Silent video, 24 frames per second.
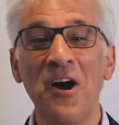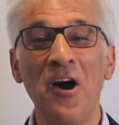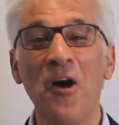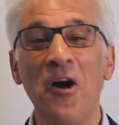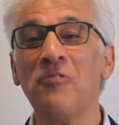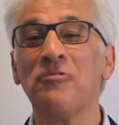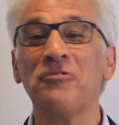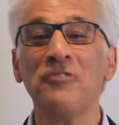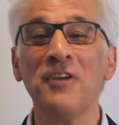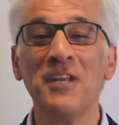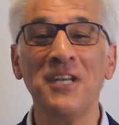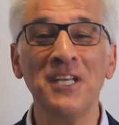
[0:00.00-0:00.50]

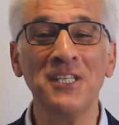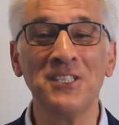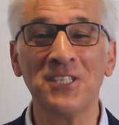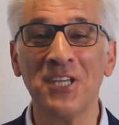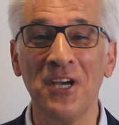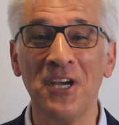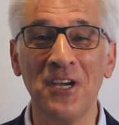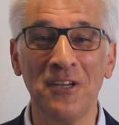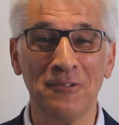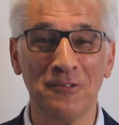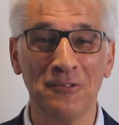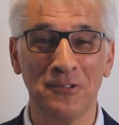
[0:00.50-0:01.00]
offering
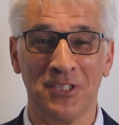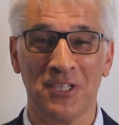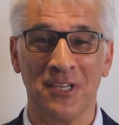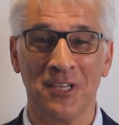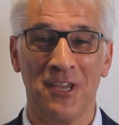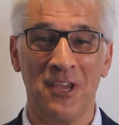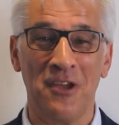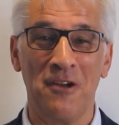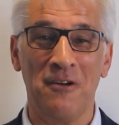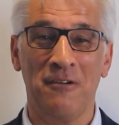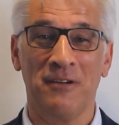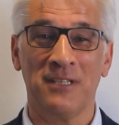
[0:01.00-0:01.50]
eternal
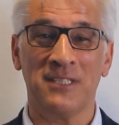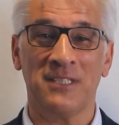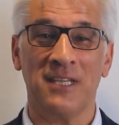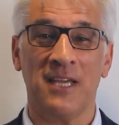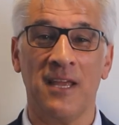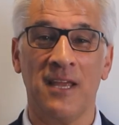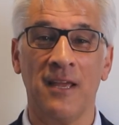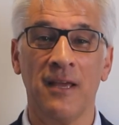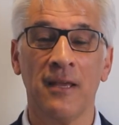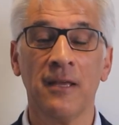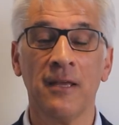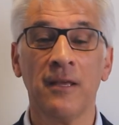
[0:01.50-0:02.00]

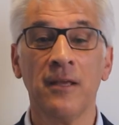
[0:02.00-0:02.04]
security.